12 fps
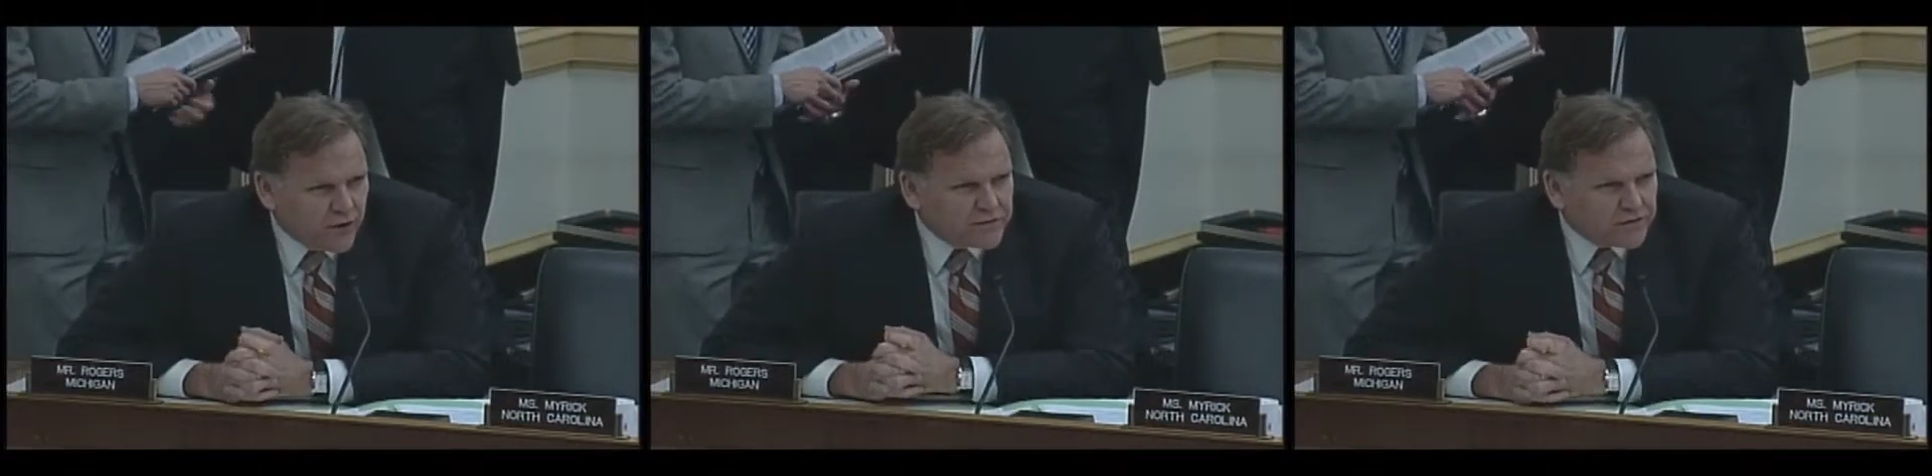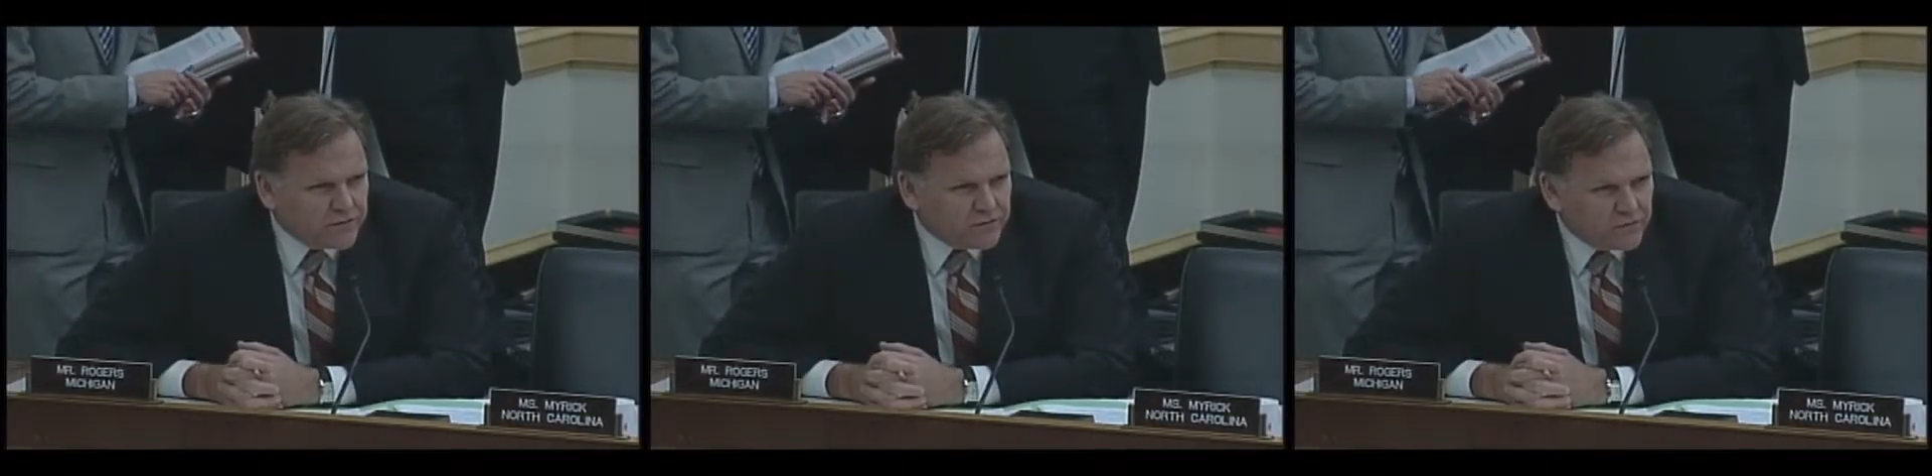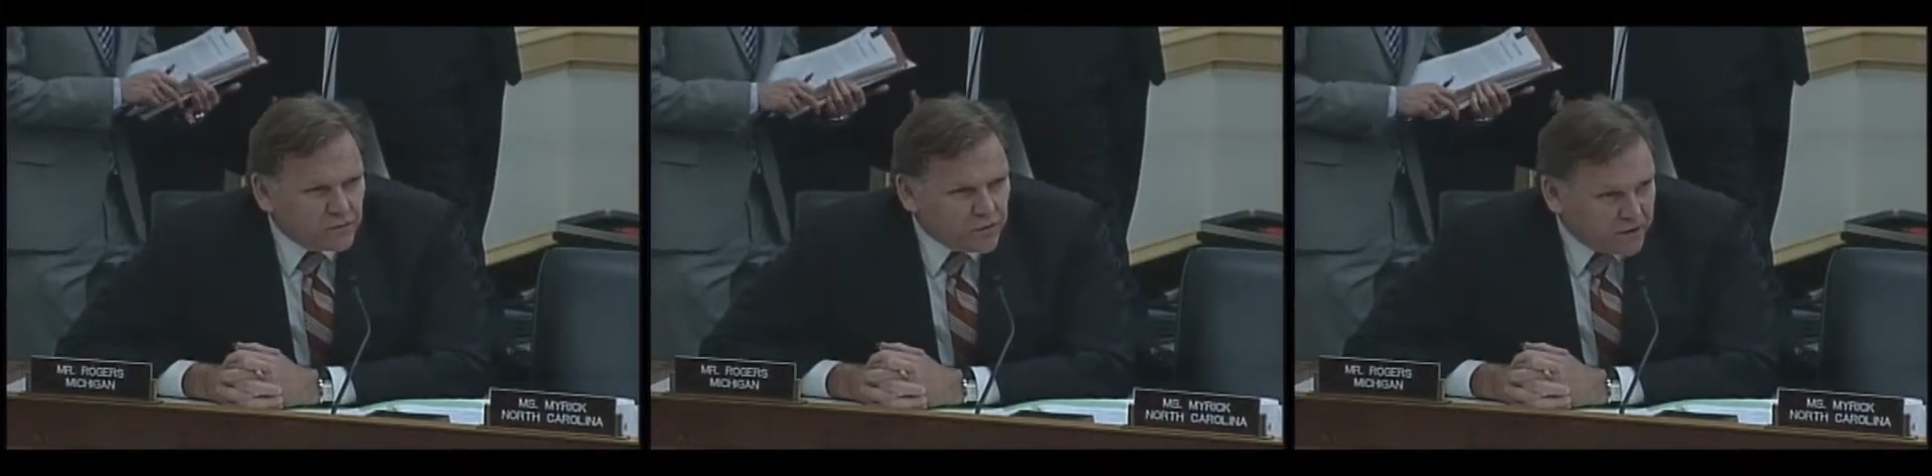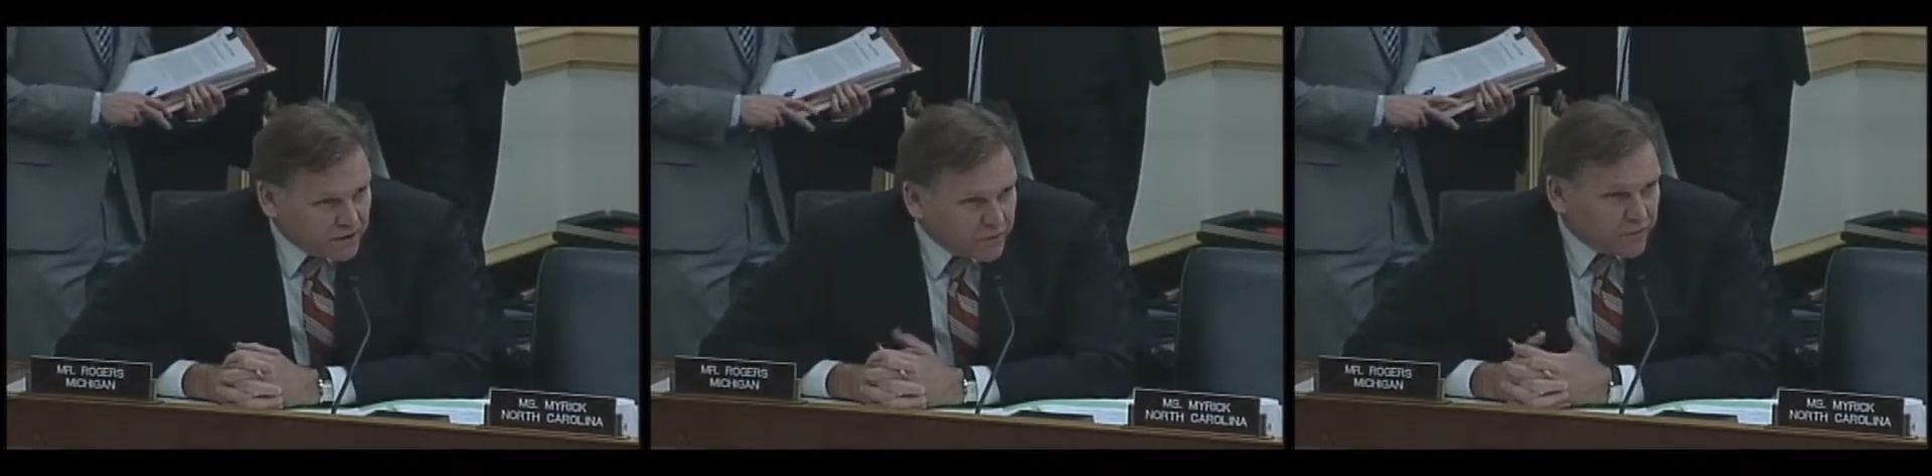directed
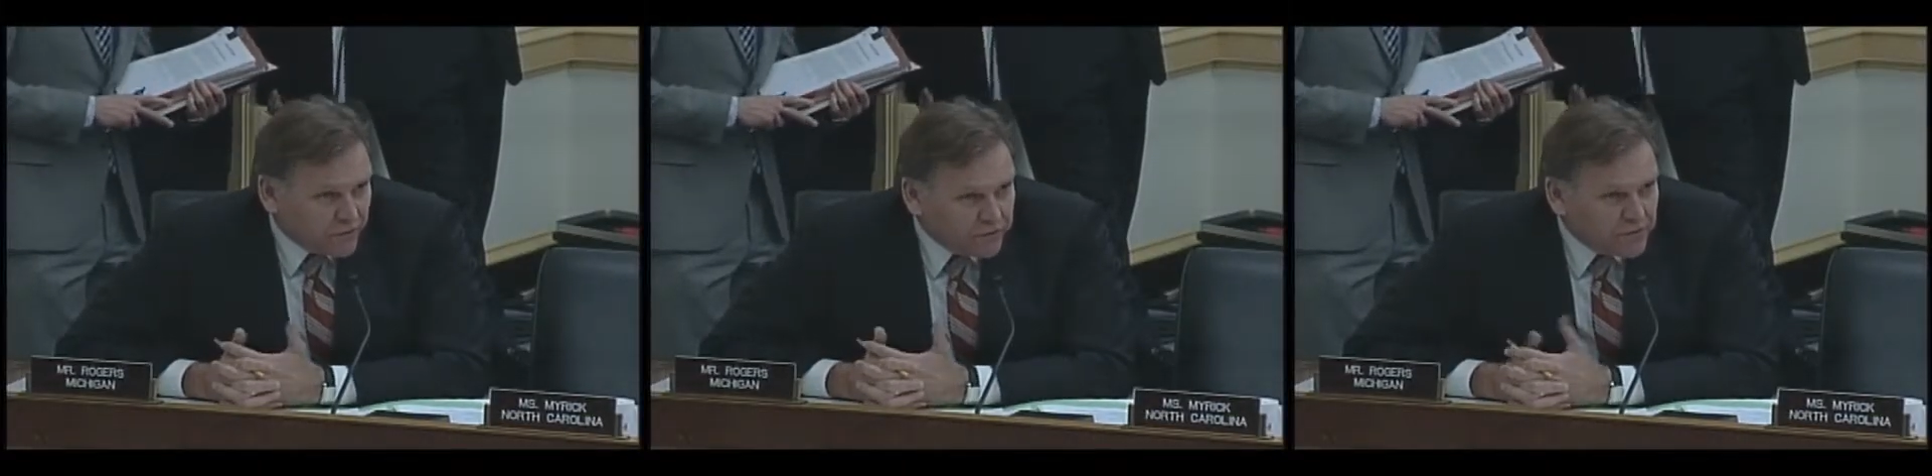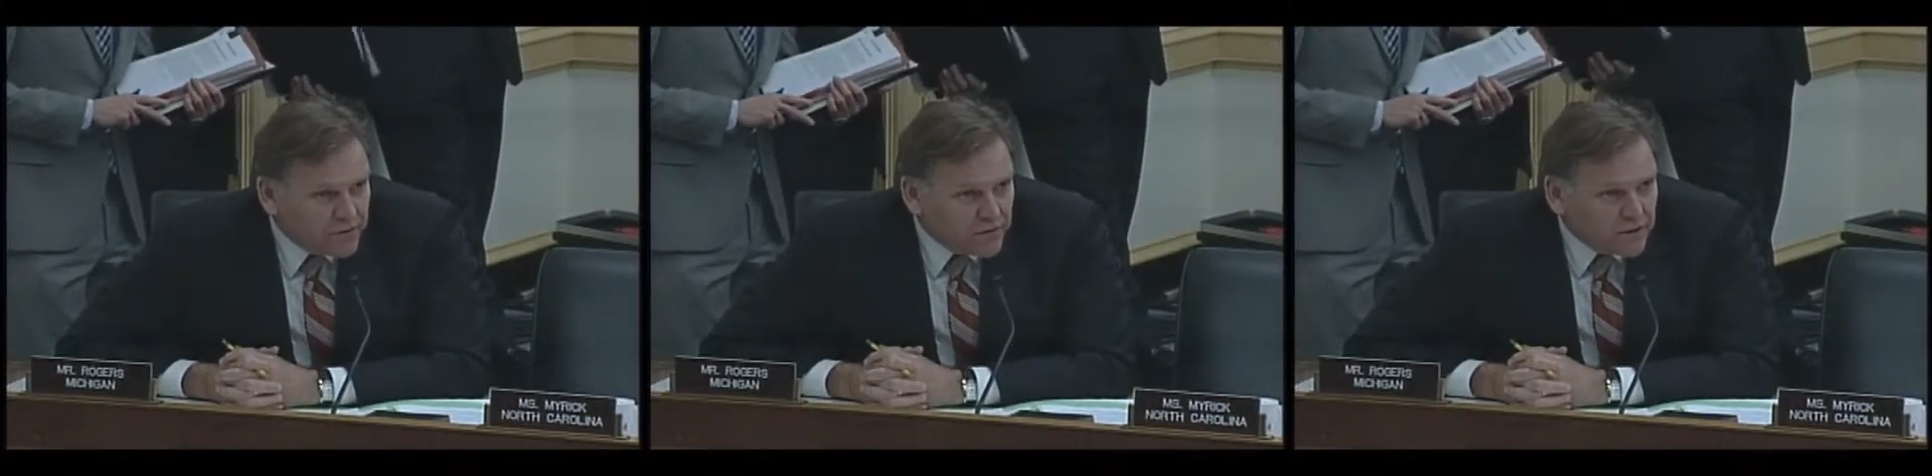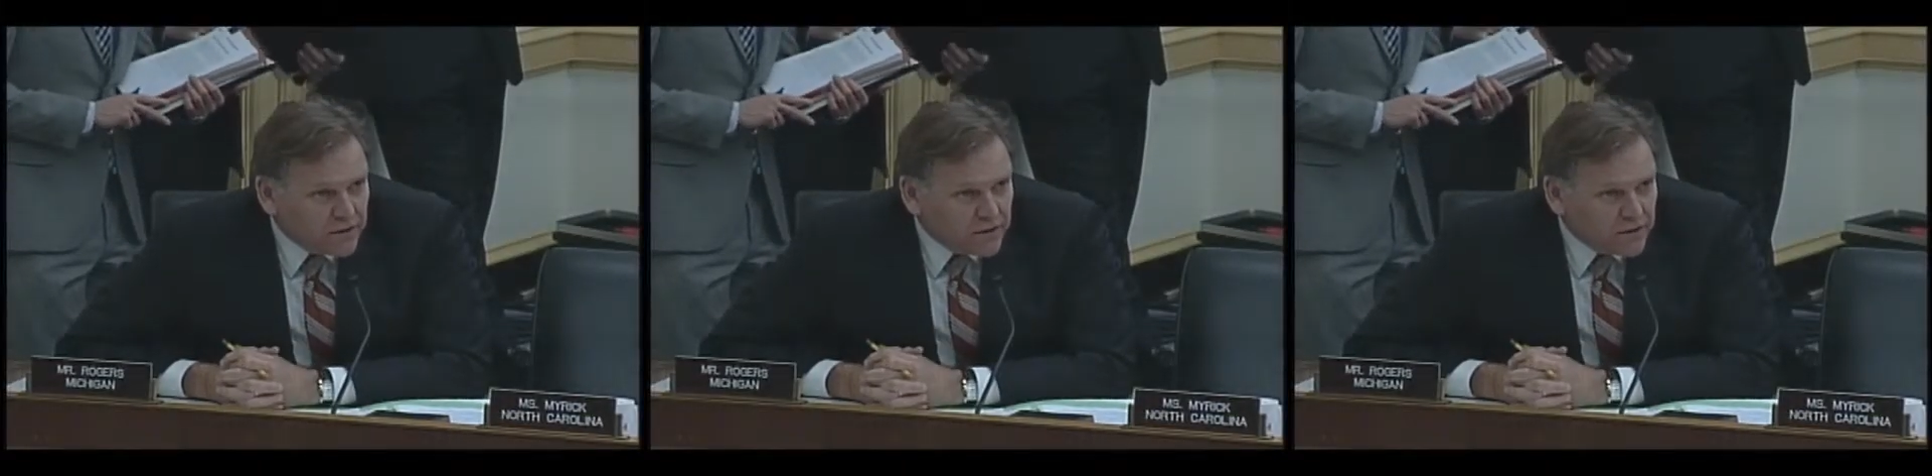will kill you.